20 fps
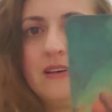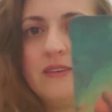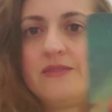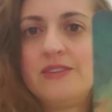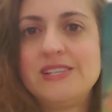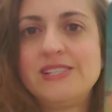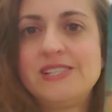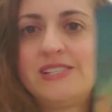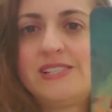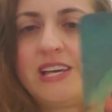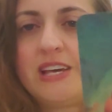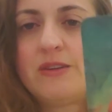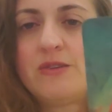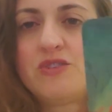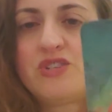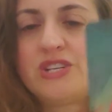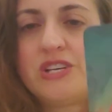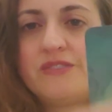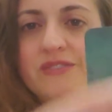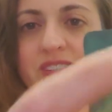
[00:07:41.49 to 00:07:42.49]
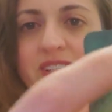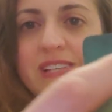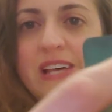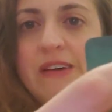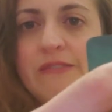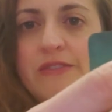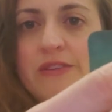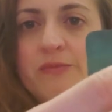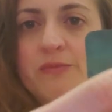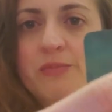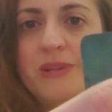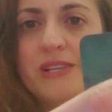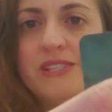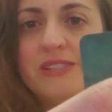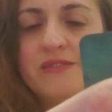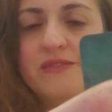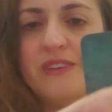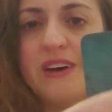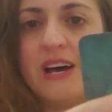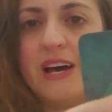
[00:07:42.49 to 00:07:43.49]
This is the energy of 7
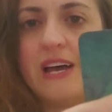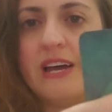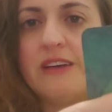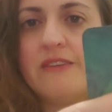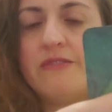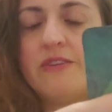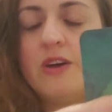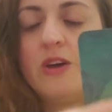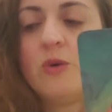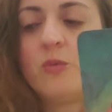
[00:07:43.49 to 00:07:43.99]
plus 5,